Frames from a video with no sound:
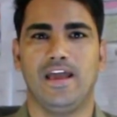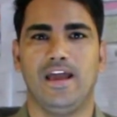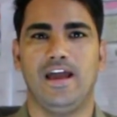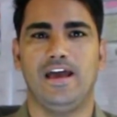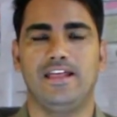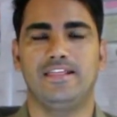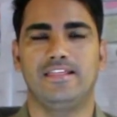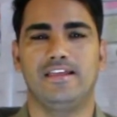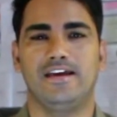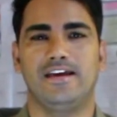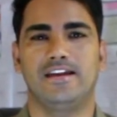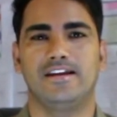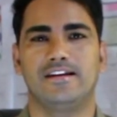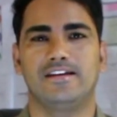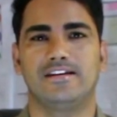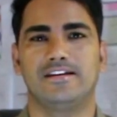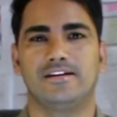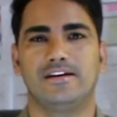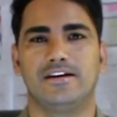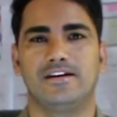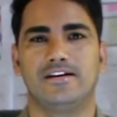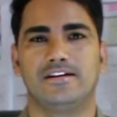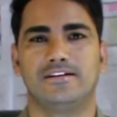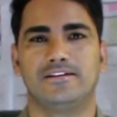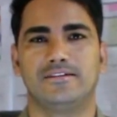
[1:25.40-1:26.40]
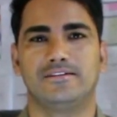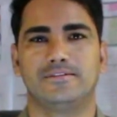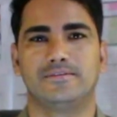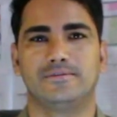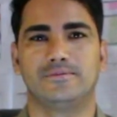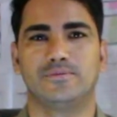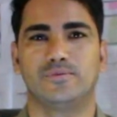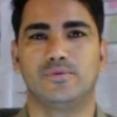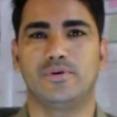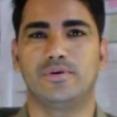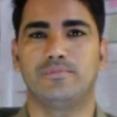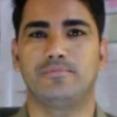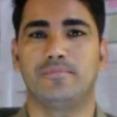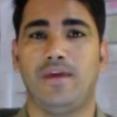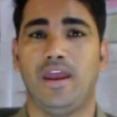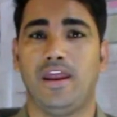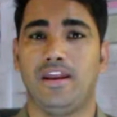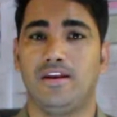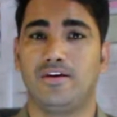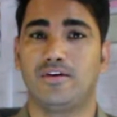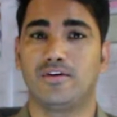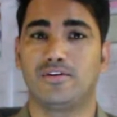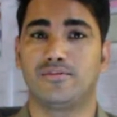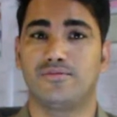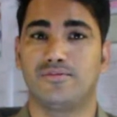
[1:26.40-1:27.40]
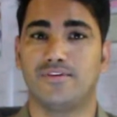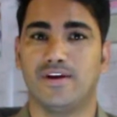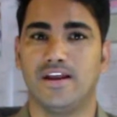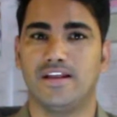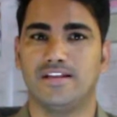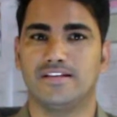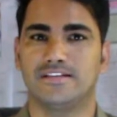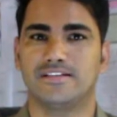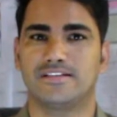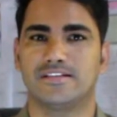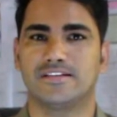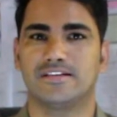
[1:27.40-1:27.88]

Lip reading: And then we made good friends.